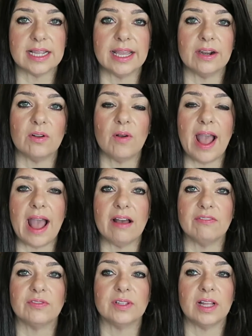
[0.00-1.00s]
and it'll
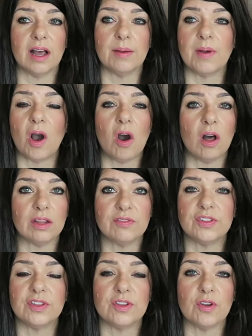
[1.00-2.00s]
have all
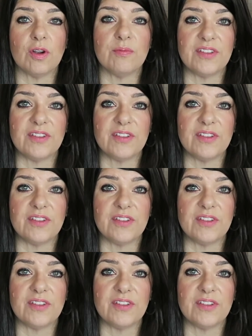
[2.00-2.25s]
of your